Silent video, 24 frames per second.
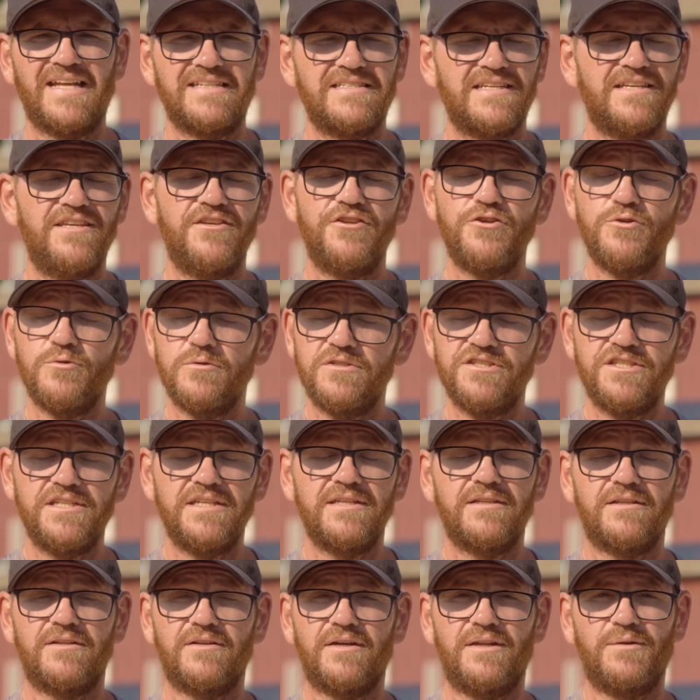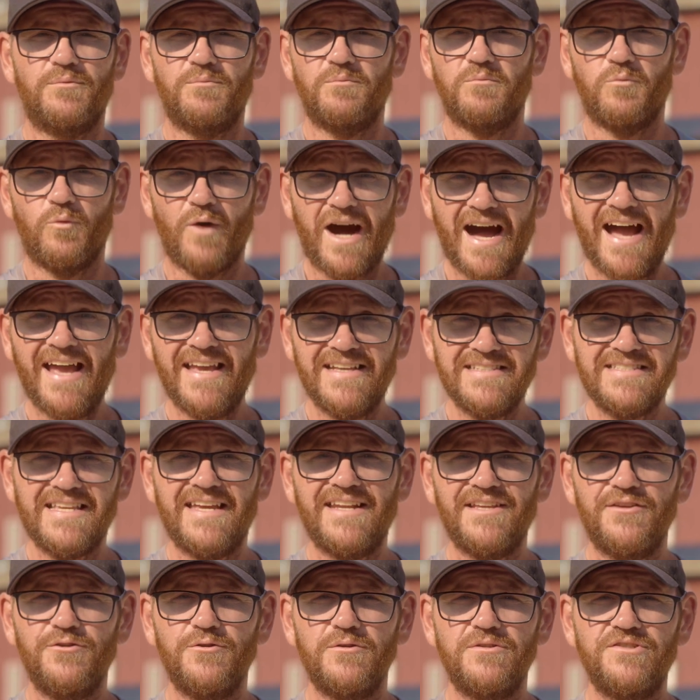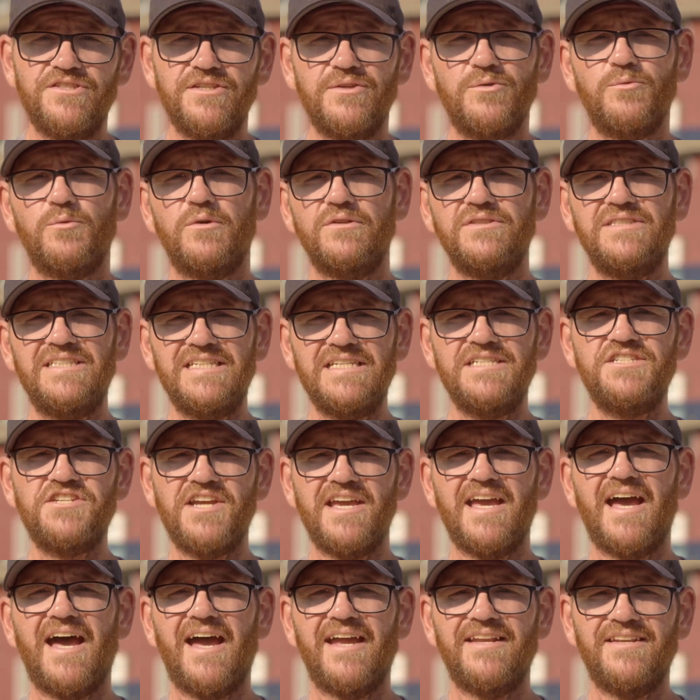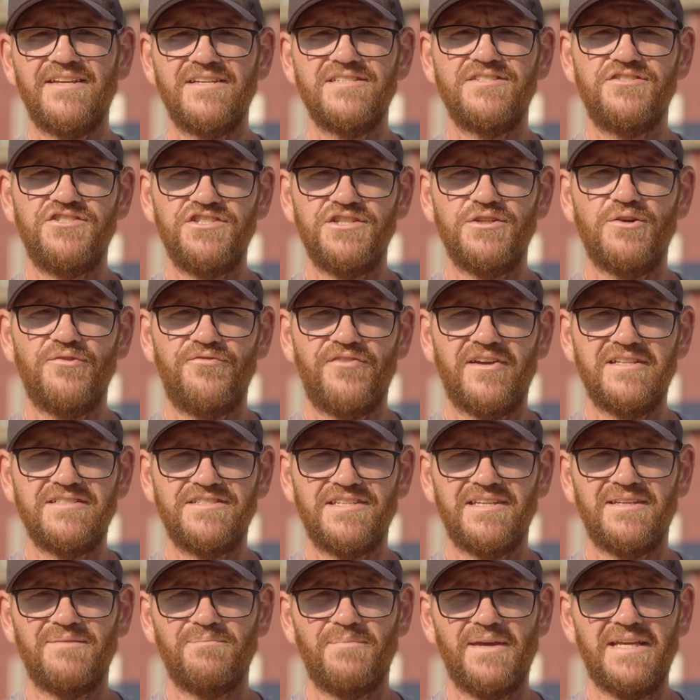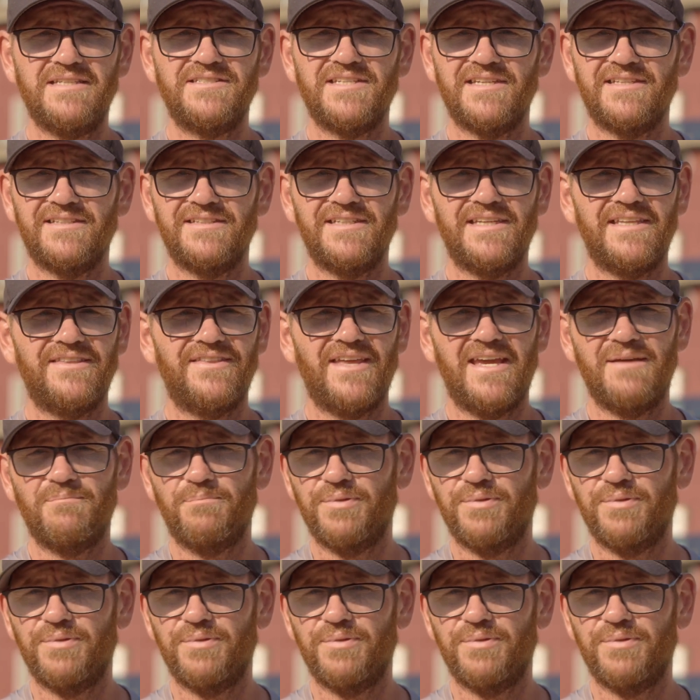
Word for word: That's a huge deal. And why is that a huge deal? Well, DJI does geofencing. Basically, they